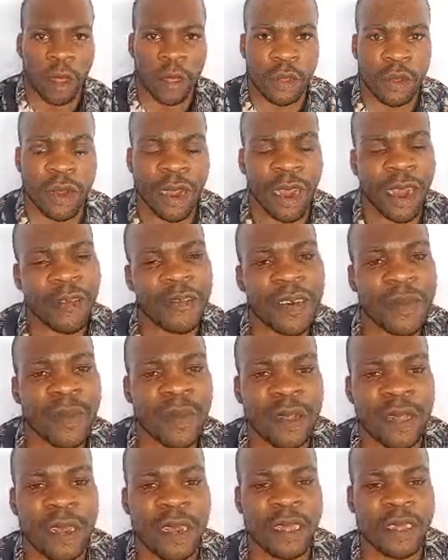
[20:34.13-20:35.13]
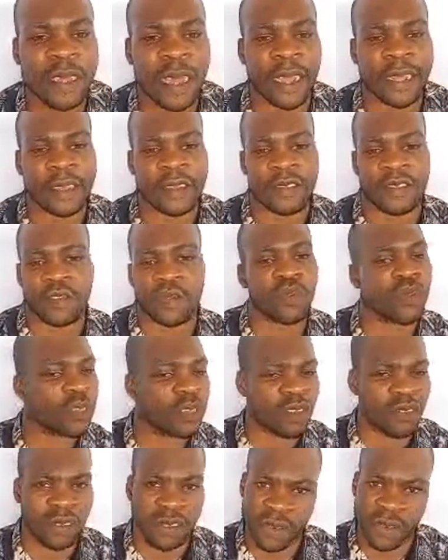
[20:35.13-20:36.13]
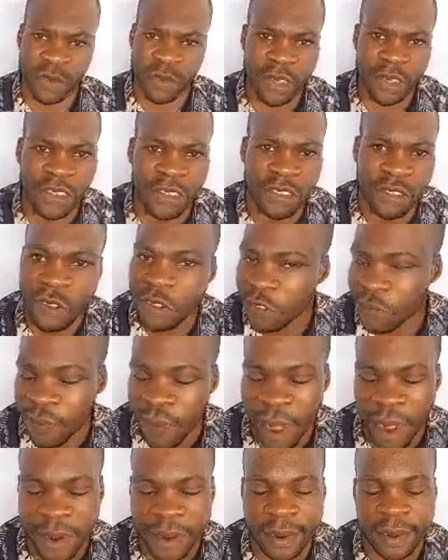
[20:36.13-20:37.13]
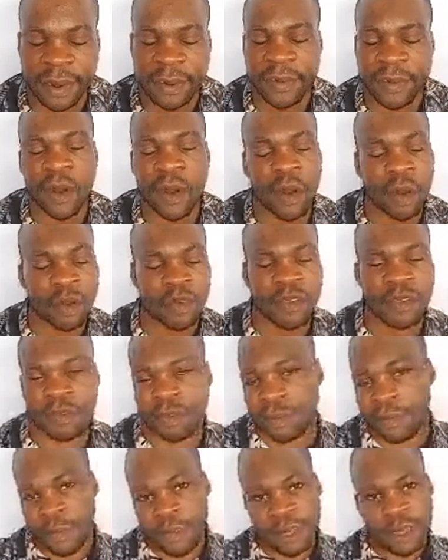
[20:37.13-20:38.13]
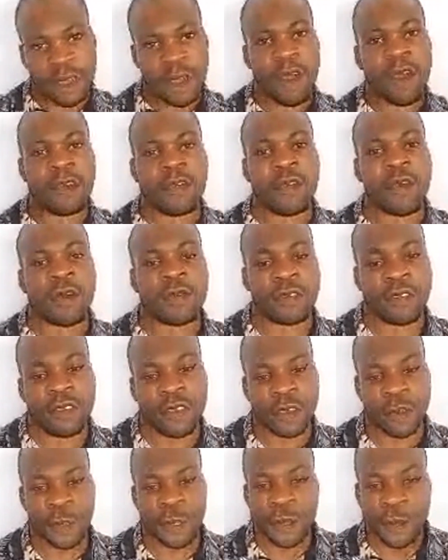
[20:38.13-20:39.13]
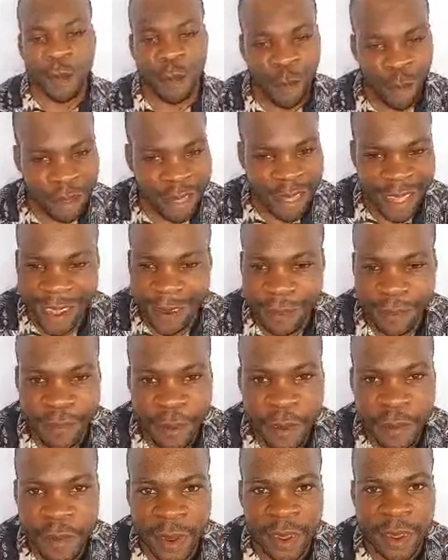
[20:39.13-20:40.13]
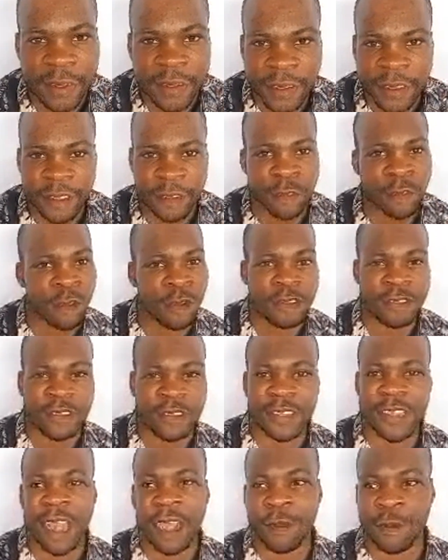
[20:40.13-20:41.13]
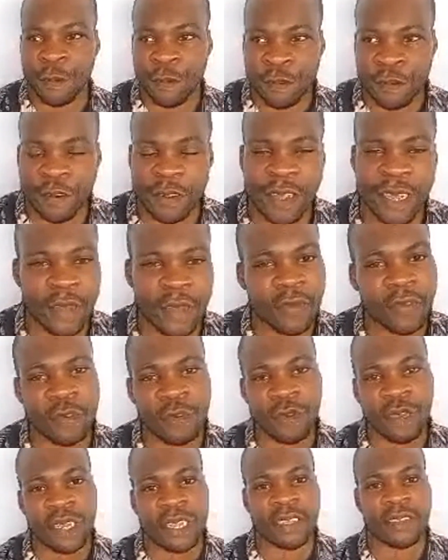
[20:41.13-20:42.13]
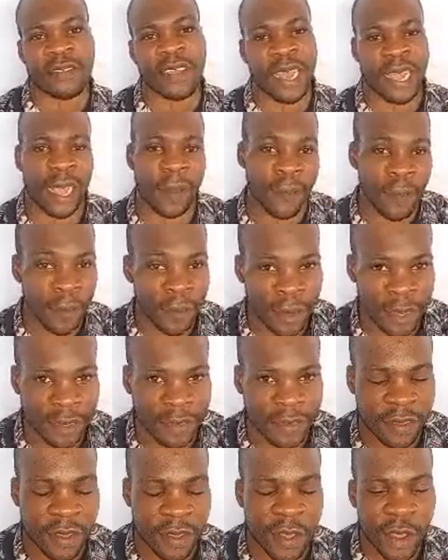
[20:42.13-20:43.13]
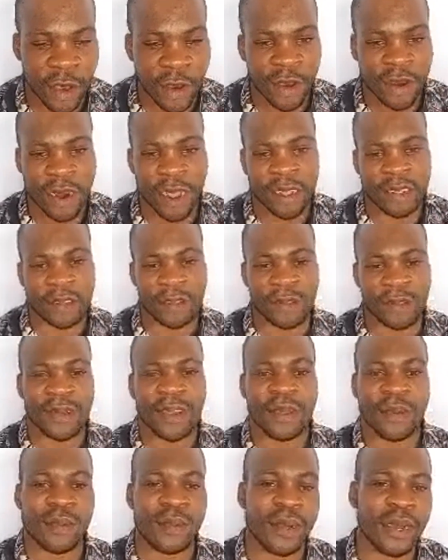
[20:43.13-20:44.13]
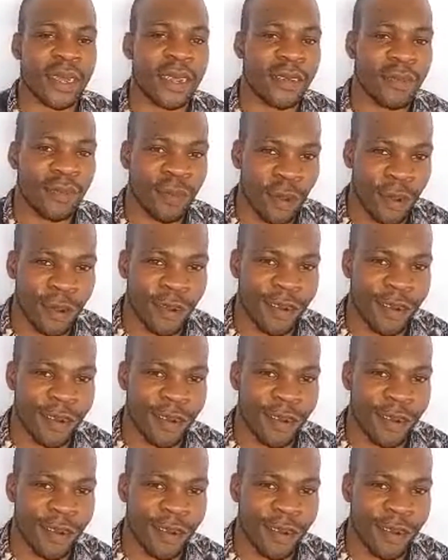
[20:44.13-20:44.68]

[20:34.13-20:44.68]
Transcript: You can have a monthly charges, which is not bad, because of course one-time payment is not that good, even though it is higher payments. All right, we need more.